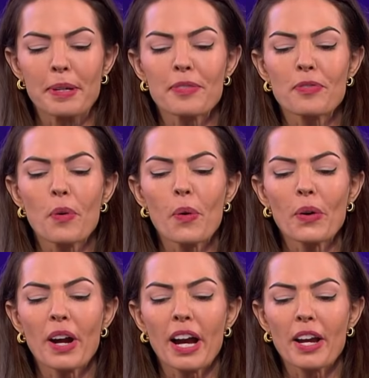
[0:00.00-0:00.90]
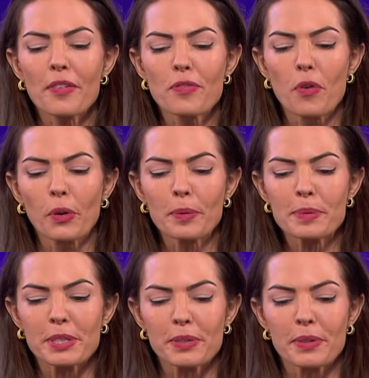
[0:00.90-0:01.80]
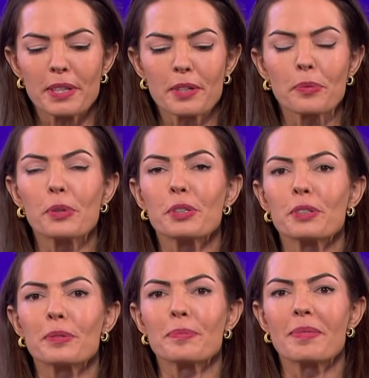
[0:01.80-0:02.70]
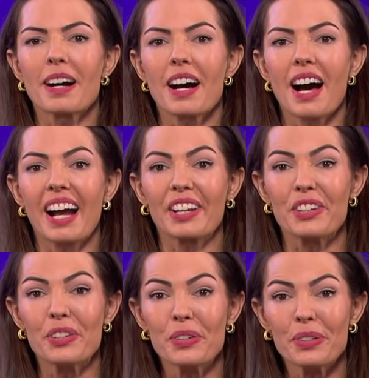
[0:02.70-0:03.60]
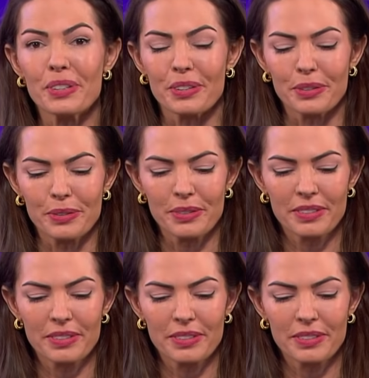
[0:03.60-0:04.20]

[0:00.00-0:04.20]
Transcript: before I formed you in the womb, I knew you.